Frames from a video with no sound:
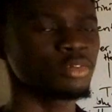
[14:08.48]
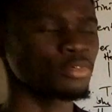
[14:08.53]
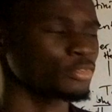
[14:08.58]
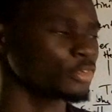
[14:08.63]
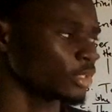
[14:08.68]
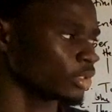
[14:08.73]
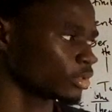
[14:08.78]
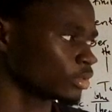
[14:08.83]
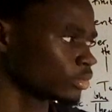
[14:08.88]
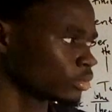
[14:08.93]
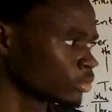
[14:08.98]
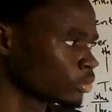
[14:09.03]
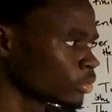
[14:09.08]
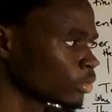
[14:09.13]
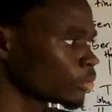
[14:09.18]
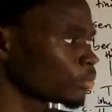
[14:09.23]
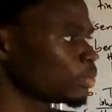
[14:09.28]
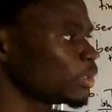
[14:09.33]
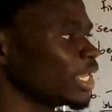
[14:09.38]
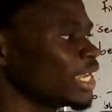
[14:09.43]
the field.
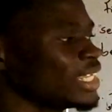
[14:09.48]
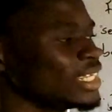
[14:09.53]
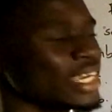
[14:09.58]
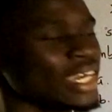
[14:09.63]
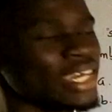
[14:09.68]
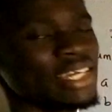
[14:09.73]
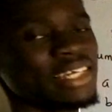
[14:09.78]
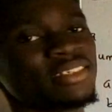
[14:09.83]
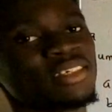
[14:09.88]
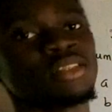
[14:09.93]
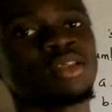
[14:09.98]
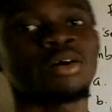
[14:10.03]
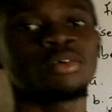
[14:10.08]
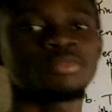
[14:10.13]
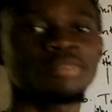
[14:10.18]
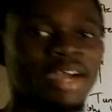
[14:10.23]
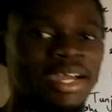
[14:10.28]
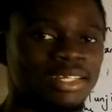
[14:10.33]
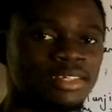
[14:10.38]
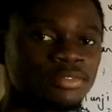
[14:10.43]
Playing here is a
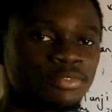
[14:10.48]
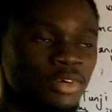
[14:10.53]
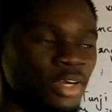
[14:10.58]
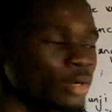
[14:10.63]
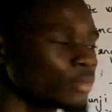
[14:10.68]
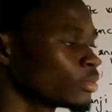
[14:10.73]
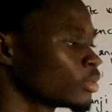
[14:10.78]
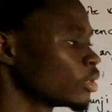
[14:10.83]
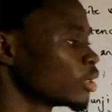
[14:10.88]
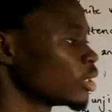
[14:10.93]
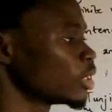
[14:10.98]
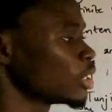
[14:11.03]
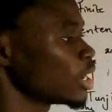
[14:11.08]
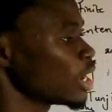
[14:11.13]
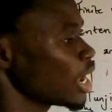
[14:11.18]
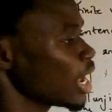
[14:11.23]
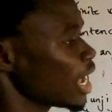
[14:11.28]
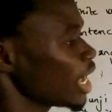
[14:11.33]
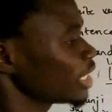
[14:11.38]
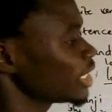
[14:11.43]
non-finite verb,
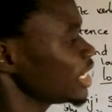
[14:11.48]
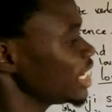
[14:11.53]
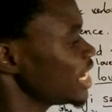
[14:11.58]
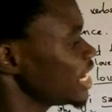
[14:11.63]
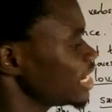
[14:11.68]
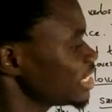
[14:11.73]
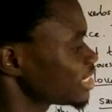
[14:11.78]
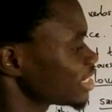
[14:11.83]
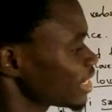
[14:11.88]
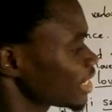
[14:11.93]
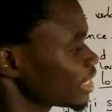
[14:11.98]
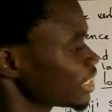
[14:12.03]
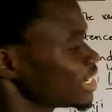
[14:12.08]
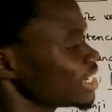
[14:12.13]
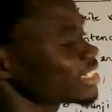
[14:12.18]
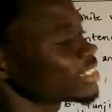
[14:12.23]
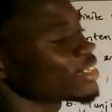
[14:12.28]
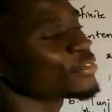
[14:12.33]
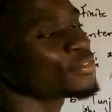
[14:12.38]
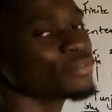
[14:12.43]
and is here
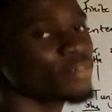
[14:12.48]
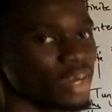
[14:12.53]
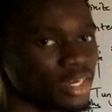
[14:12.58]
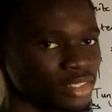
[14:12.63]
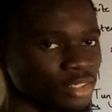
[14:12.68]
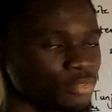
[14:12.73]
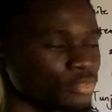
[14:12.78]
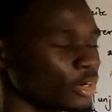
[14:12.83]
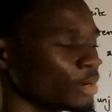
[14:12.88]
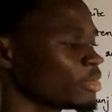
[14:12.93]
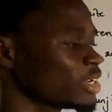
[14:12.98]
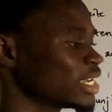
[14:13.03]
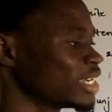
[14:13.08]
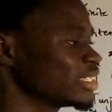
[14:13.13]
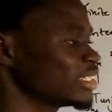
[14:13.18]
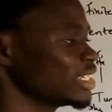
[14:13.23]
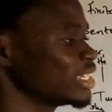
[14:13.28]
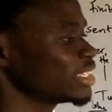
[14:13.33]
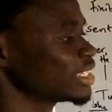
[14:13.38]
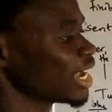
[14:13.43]
is a finite verb
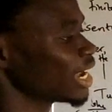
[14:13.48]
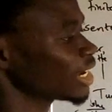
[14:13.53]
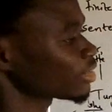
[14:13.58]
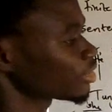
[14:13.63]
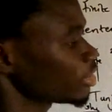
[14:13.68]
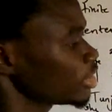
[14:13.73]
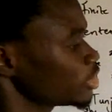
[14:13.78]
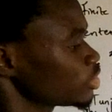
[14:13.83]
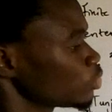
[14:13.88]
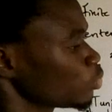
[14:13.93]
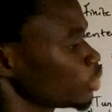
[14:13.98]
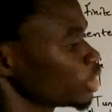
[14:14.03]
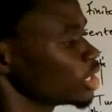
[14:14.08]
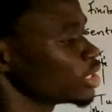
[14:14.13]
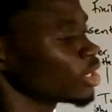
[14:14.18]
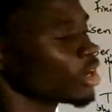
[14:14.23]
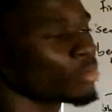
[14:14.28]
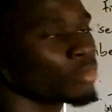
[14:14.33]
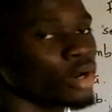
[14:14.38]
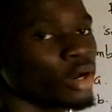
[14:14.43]
because it agrees with the
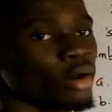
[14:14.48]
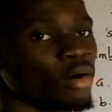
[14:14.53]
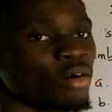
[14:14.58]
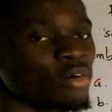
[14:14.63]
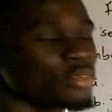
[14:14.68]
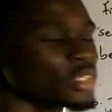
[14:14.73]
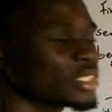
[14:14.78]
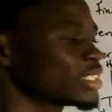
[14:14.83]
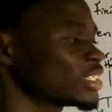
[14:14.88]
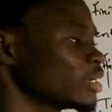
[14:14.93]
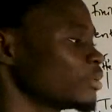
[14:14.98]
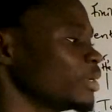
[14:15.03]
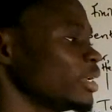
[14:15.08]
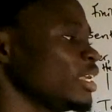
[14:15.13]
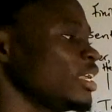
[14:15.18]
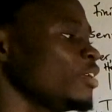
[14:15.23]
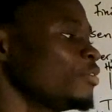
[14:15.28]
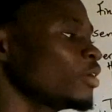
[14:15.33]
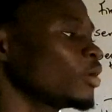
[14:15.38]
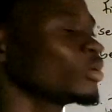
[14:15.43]
number of the subject.
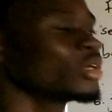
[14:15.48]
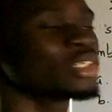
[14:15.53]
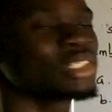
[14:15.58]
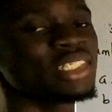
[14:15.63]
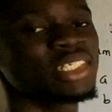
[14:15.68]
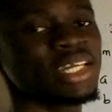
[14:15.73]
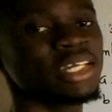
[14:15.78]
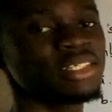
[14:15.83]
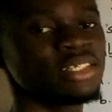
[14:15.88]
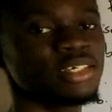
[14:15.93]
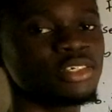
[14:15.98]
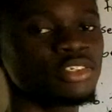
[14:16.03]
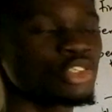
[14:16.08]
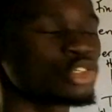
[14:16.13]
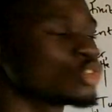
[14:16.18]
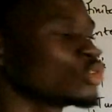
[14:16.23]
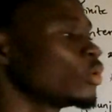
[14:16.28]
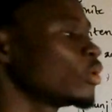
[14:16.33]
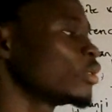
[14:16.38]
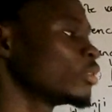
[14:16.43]
If I were to change this
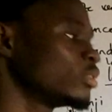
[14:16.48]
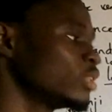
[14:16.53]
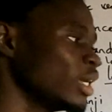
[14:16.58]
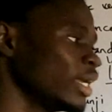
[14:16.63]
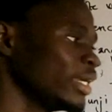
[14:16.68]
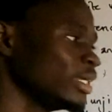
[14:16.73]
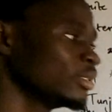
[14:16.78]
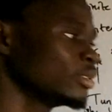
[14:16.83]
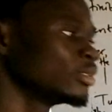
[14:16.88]
to they,